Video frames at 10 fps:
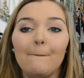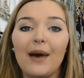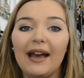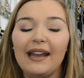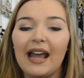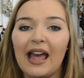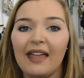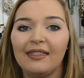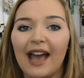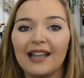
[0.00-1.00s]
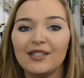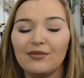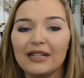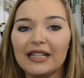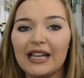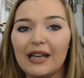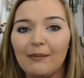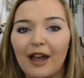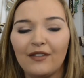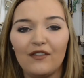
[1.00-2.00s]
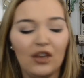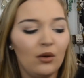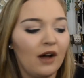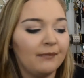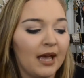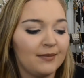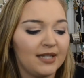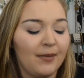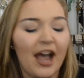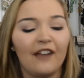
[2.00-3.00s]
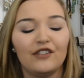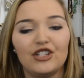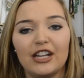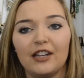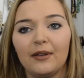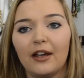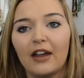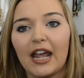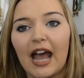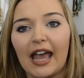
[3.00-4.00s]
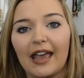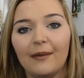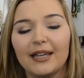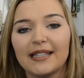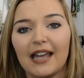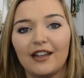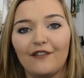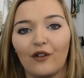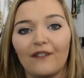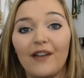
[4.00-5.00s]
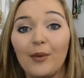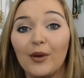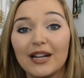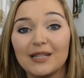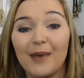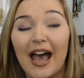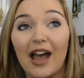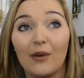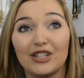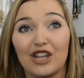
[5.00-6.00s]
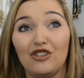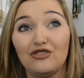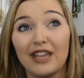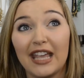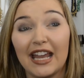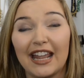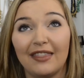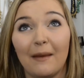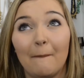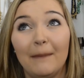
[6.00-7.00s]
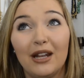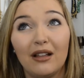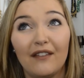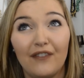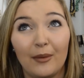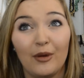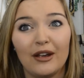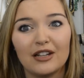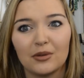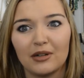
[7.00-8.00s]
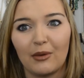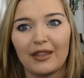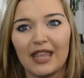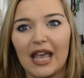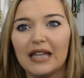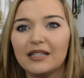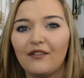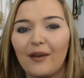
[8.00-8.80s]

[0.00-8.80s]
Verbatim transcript: But that's really my review of my Ipsy bag for January. I am excited for February's bag, which I usually get in the middle of February toward the end of